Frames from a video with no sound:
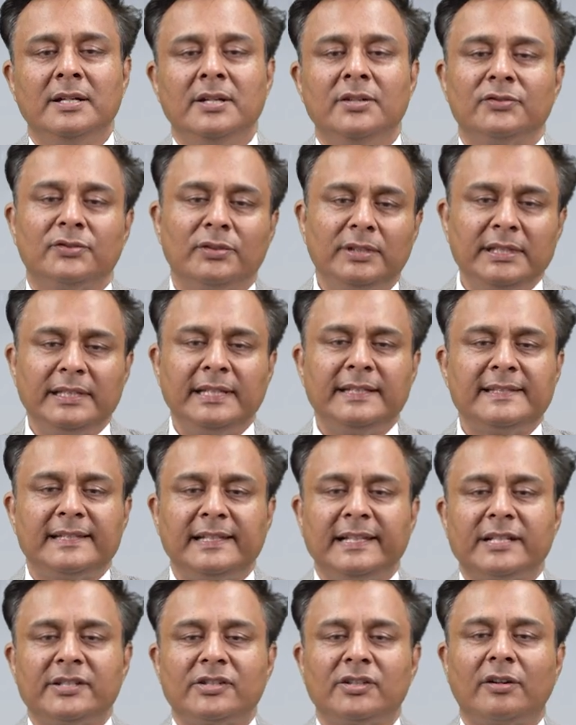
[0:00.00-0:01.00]
So in this
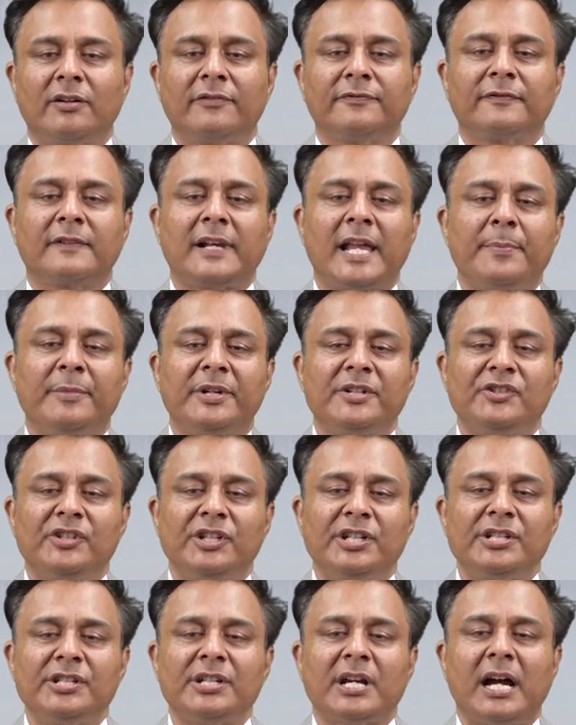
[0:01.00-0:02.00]
lecture of climate
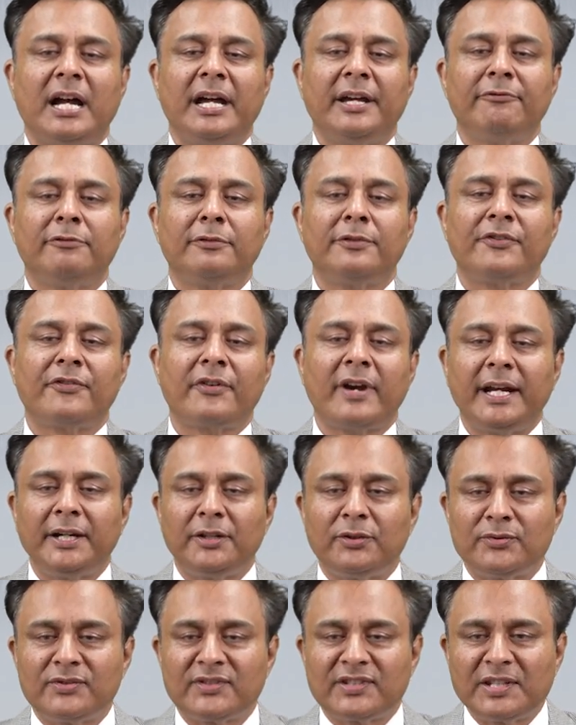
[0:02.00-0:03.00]
change, I would try
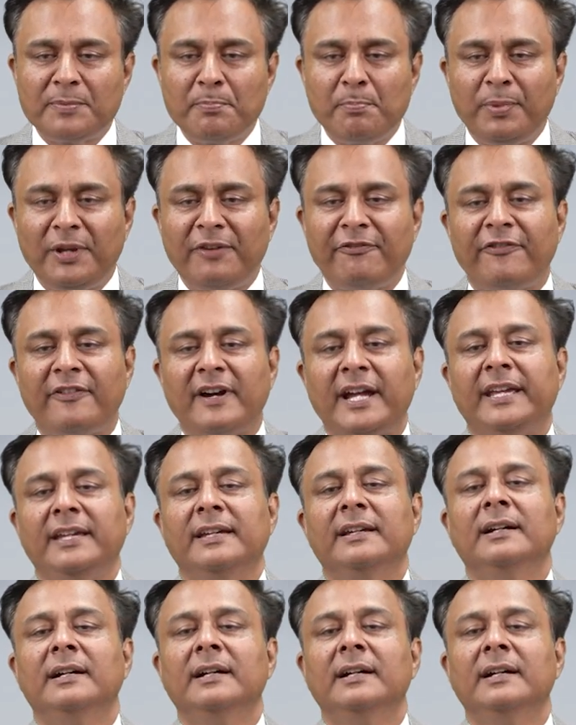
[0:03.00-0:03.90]
to simplify